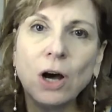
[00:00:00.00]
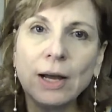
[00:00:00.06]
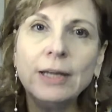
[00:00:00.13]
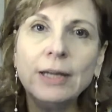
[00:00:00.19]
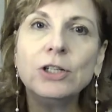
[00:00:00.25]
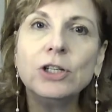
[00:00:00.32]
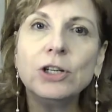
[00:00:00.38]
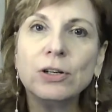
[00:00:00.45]

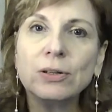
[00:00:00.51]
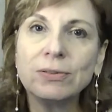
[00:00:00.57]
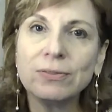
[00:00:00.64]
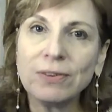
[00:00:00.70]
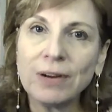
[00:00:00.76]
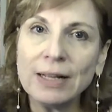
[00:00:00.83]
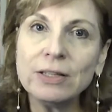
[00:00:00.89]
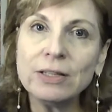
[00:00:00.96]
talking to
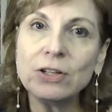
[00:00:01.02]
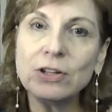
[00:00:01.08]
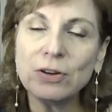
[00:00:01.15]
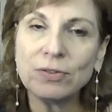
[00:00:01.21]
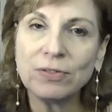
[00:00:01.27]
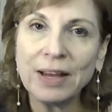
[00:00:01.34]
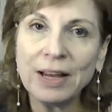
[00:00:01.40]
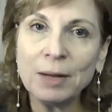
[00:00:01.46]
your friends
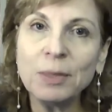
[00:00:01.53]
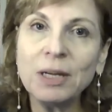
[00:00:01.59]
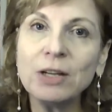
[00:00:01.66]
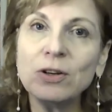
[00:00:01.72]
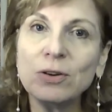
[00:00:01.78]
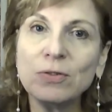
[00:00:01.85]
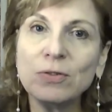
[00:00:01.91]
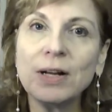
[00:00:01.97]
and your
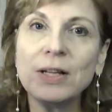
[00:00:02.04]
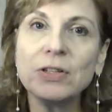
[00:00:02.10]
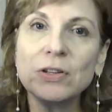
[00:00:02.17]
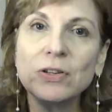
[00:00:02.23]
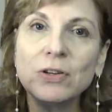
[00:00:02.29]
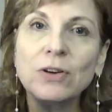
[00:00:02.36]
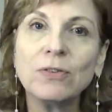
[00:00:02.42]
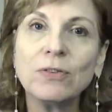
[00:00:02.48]
family, and your
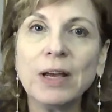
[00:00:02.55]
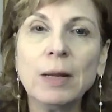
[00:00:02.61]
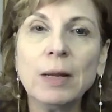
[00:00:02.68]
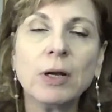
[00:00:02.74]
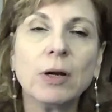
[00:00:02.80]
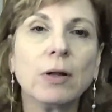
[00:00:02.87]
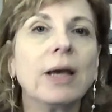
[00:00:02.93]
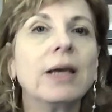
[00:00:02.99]
friends and your
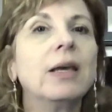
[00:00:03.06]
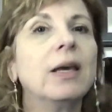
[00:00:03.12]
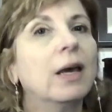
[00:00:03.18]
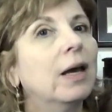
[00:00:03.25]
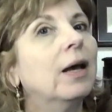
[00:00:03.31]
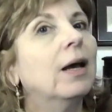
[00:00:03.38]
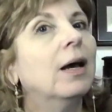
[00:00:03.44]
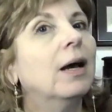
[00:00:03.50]
family are like,